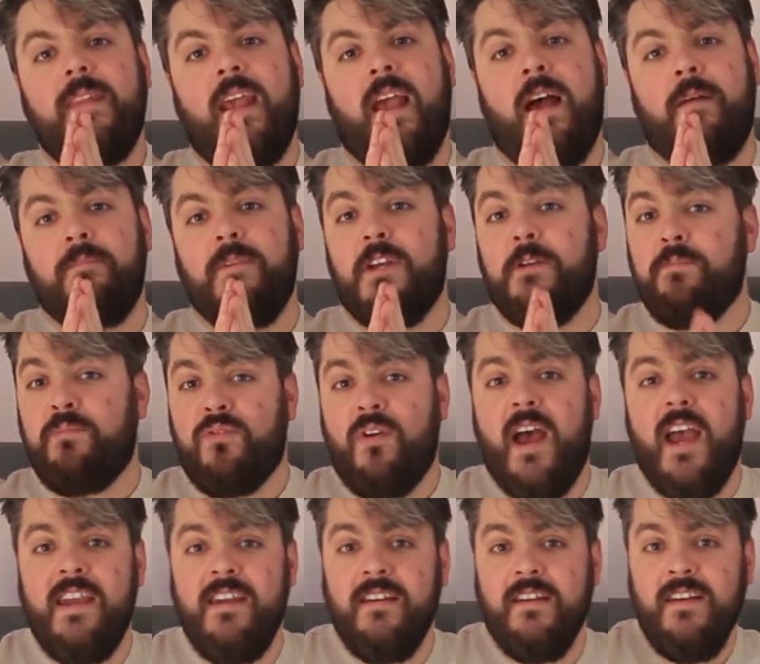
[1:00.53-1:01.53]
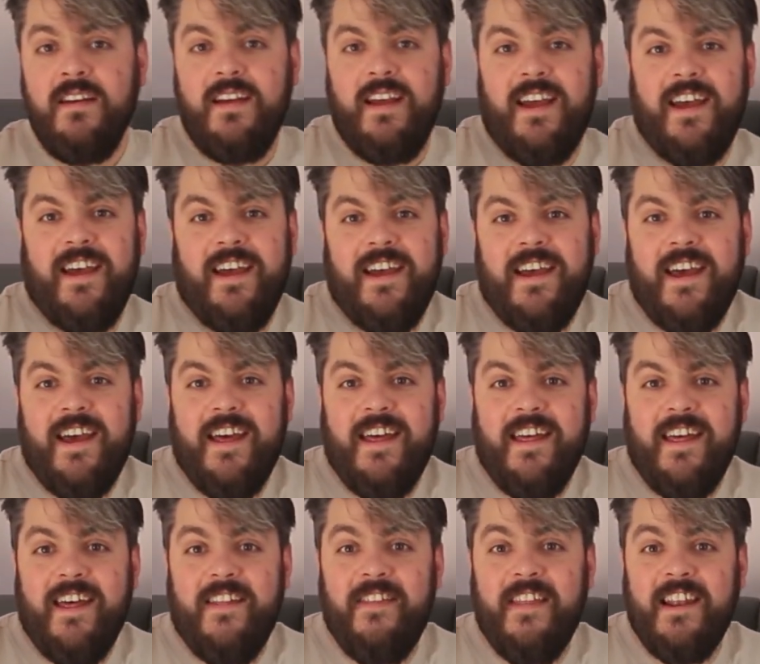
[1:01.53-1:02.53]
I'm going to pray uh,
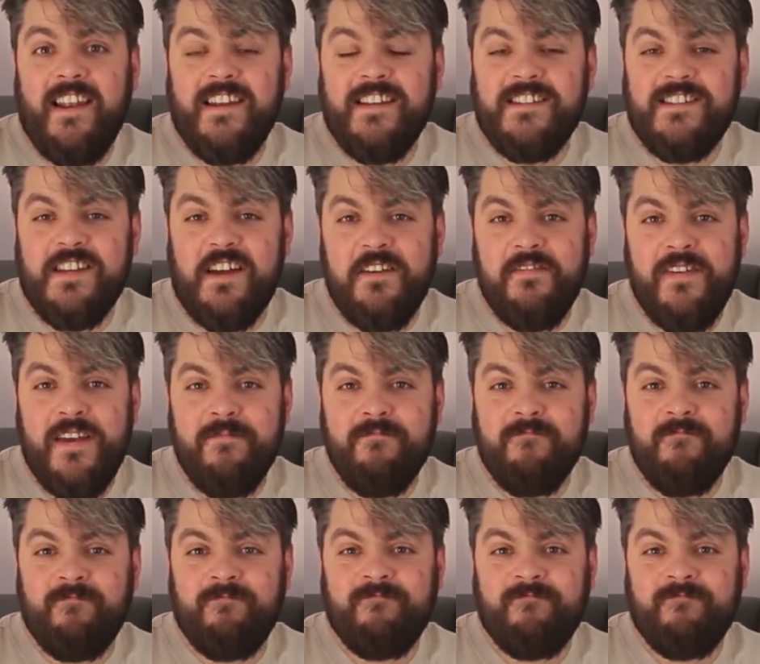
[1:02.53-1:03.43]
uh, and then let's dive in.